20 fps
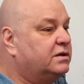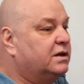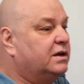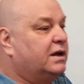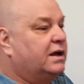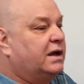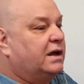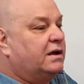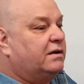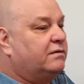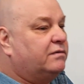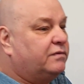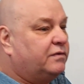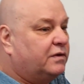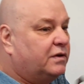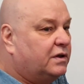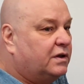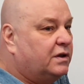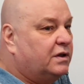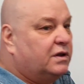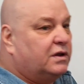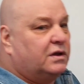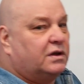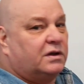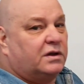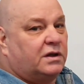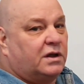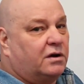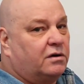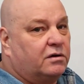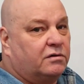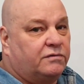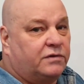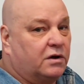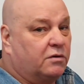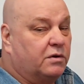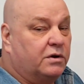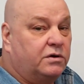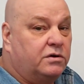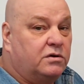have current flow.
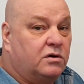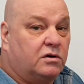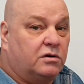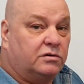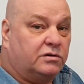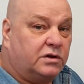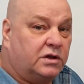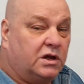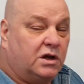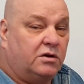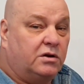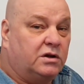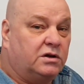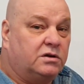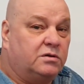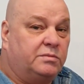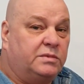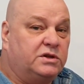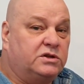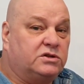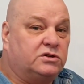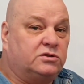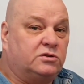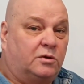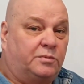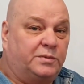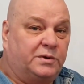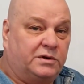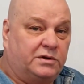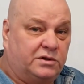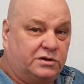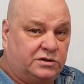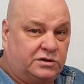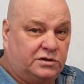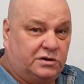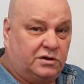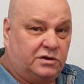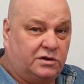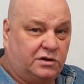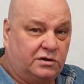We're not going to be stopping the
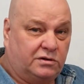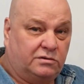circuit.